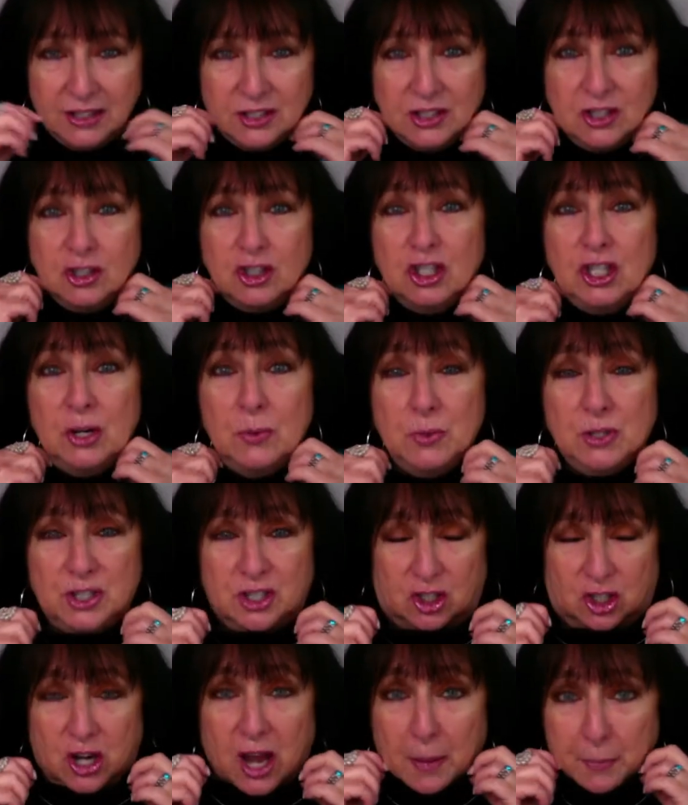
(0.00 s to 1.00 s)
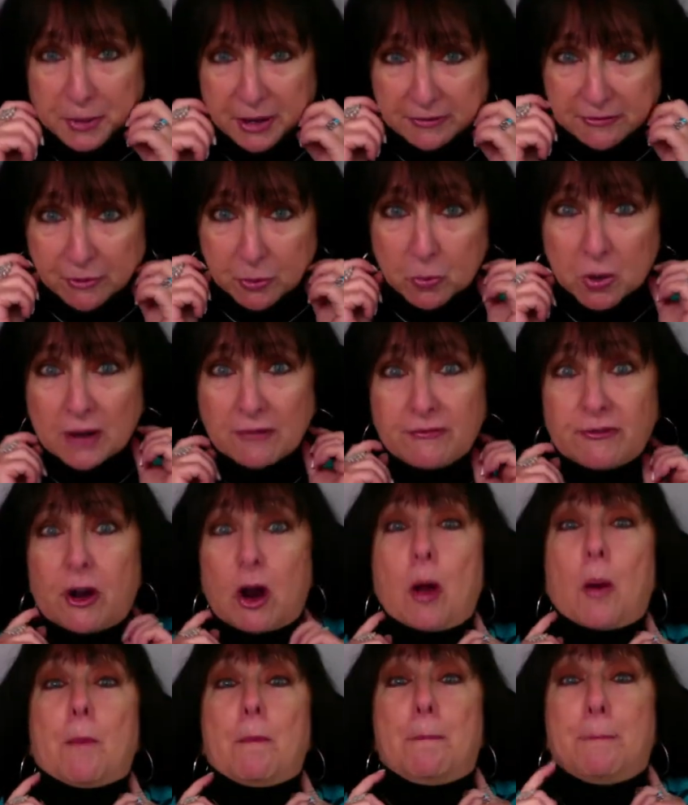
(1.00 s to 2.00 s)
So she was shopping for one for
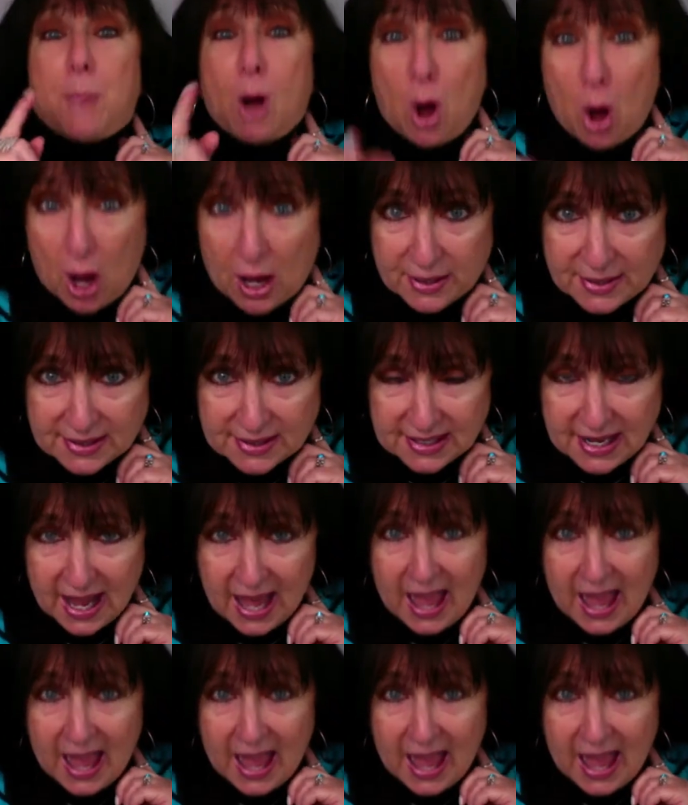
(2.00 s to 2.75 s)
her boss,